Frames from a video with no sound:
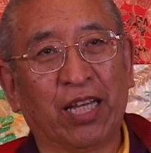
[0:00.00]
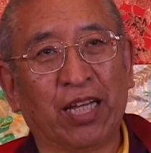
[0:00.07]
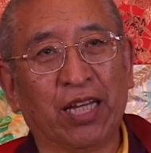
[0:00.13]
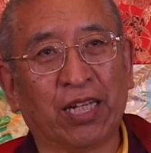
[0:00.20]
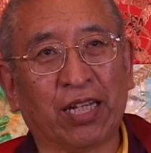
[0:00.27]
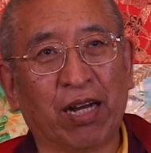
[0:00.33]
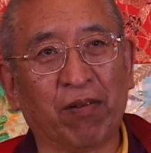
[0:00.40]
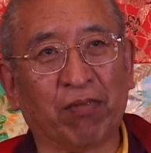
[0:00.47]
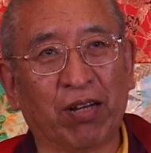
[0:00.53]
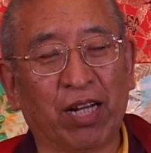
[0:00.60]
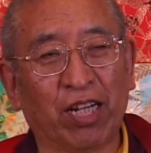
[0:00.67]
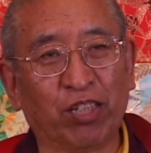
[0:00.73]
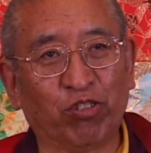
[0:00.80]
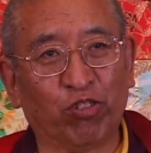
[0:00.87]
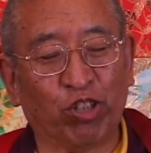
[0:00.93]
impure
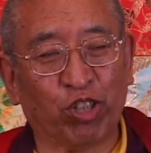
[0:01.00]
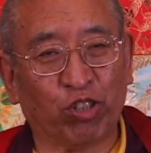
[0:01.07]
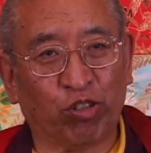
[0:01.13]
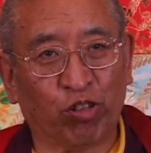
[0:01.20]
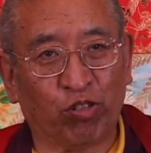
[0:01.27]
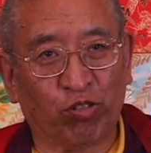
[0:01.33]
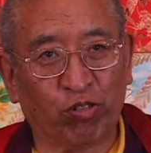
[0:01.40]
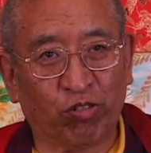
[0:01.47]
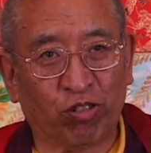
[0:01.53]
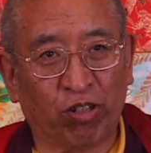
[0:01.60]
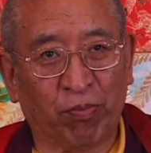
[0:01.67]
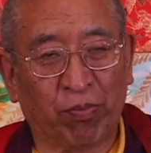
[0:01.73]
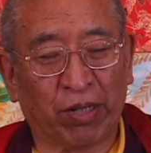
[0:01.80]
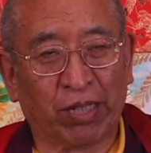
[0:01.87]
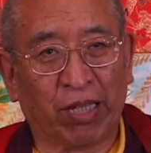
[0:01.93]
causal
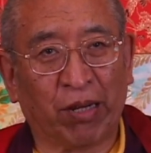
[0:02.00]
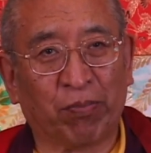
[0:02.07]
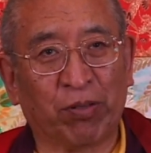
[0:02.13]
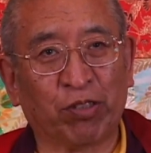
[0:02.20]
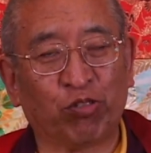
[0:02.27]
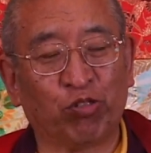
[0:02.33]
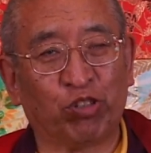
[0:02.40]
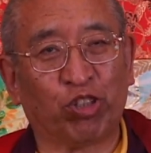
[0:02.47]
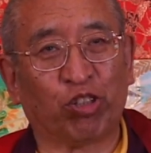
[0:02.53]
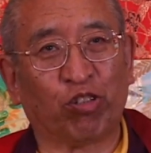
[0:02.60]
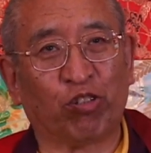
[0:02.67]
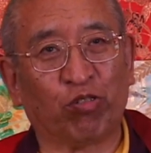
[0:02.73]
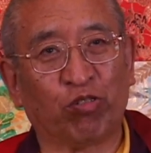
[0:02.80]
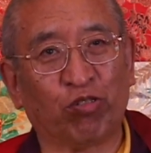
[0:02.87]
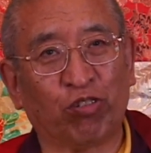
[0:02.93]
motivation, but
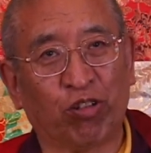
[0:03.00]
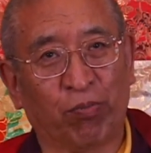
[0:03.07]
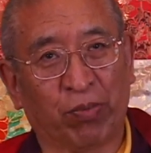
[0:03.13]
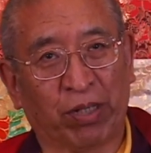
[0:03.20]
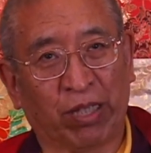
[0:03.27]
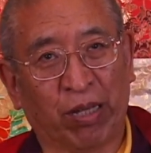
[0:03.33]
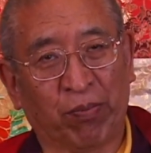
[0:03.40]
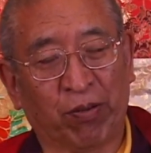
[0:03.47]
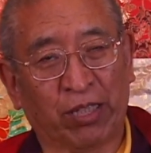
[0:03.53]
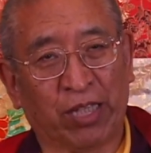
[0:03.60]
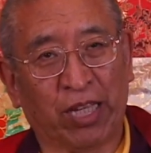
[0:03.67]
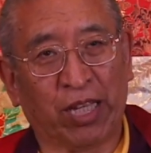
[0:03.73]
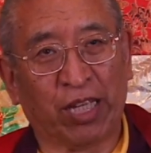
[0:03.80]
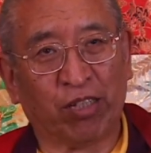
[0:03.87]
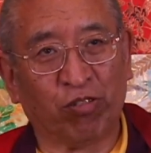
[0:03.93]
your immediate
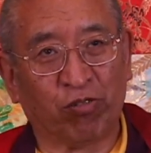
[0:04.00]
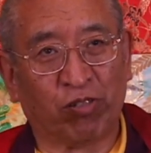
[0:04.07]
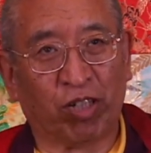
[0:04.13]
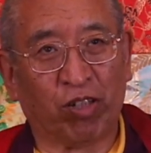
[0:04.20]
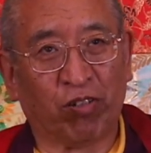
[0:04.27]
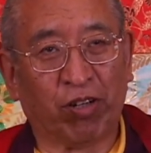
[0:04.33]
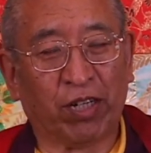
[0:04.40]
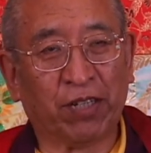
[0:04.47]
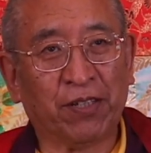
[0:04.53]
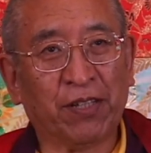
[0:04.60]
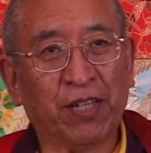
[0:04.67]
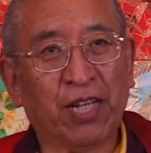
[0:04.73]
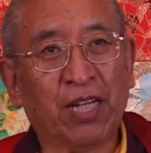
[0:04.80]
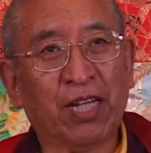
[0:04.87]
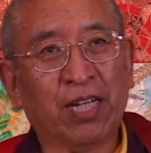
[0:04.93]
motivation could
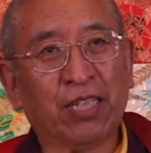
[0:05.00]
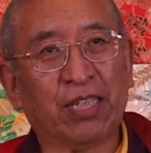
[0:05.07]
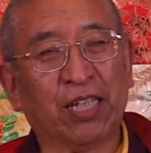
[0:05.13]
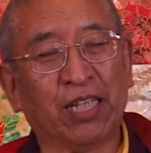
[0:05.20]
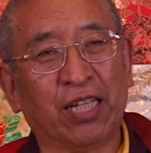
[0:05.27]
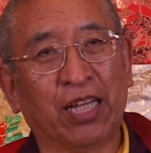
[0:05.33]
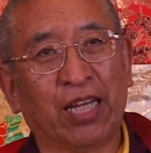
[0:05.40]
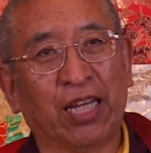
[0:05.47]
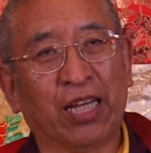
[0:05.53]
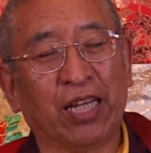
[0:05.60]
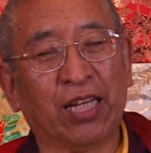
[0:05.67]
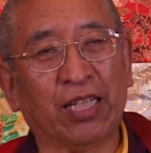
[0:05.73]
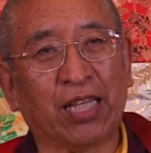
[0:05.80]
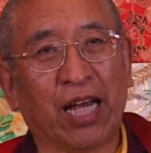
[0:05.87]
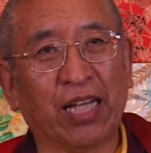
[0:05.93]
become pure.
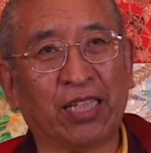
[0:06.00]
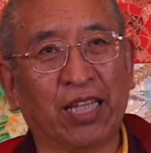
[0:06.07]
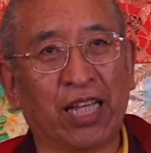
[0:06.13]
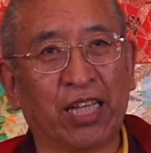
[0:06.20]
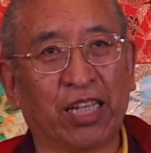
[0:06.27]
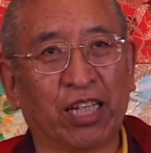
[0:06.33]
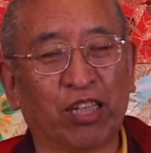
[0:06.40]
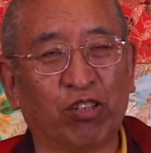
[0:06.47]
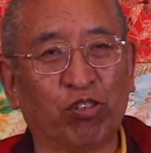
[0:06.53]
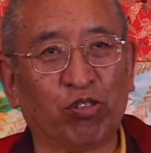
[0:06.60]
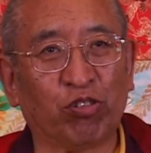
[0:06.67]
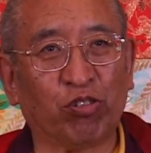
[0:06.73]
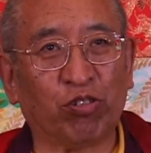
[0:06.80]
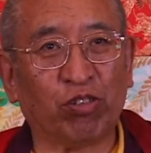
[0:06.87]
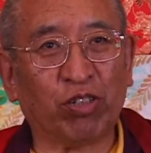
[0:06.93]
Or
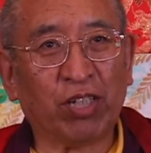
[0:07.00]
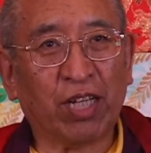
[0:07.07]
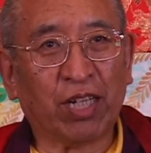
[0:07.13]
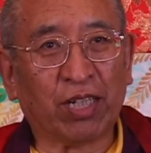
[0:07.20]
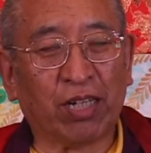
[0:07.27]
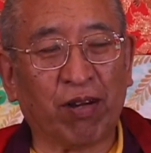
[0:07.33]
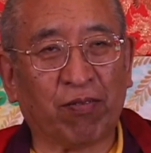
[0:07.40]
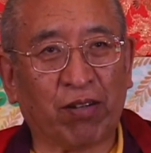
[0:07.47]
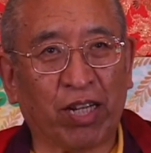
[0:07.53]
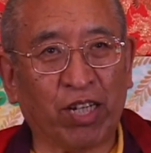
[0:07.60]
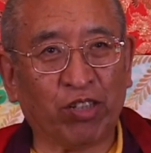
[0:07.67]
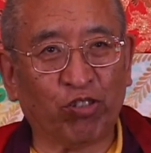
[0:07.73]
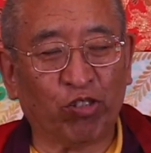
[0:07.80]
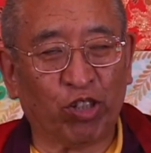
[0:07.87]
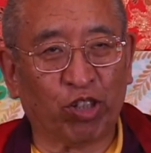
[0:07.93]
you could
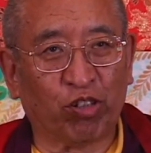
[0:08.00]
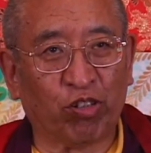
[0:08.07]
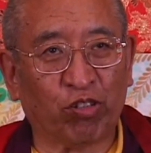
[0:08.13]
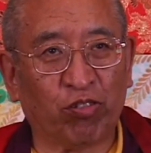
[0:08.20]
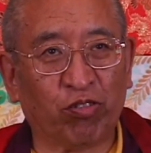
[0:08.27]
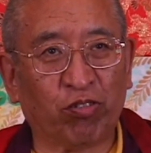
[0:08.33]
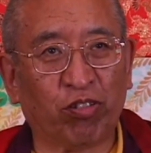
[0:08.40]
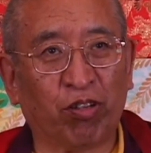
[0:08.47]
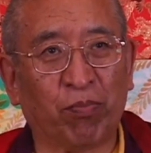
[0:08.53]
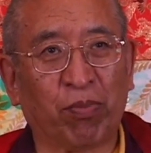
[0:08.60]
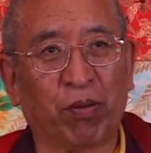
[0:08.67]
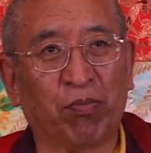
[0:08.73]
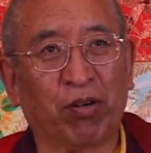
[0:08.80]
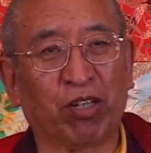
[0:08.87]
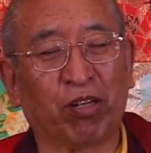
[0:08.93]
have a pure causal
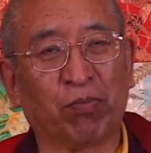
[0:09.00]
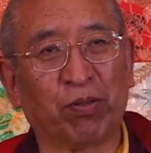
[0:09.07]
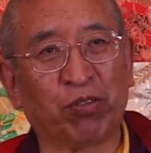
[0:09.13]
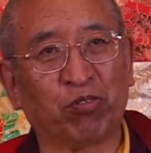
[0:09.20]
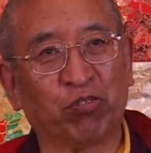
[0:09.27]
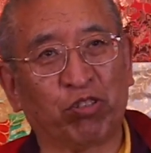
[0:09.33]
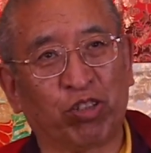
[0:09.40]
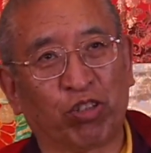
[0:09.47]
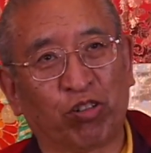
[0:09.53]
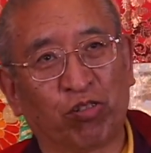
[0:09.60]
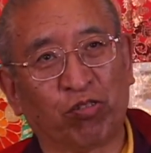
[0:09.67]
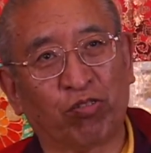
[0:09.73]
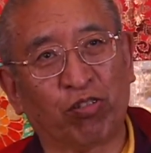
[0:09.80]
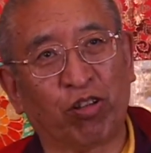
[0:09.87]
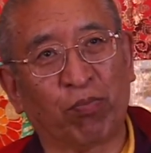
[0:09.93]
motivation
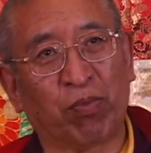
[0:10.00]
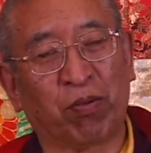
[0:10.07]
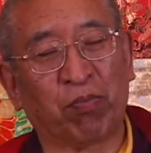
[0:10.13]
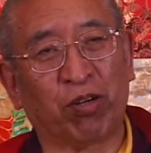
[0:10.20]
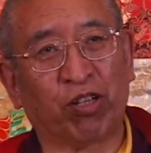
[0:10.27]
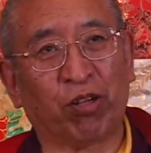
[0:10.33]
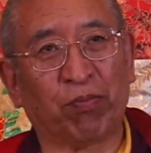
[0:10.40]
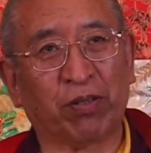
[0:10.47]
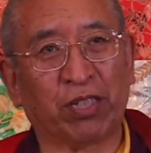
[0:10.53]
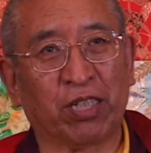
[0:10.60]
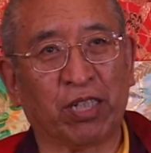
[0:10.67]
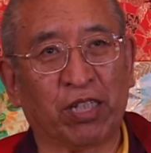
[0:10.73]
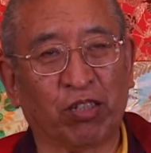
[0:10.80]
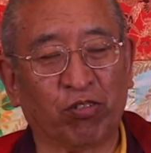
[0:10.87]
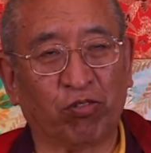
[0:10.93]
and a pure
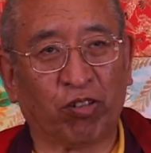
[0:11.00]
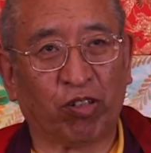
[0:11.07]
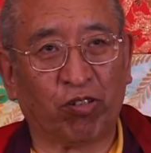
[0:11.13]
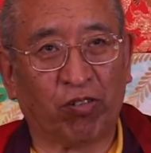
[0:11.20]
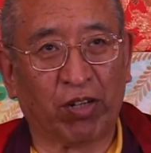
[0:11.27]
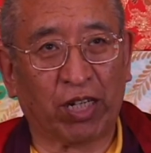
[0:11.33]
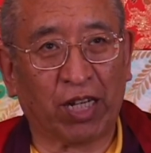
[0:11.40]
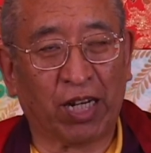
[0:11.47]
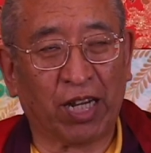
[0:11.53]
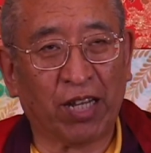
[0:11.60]
immediate motivation,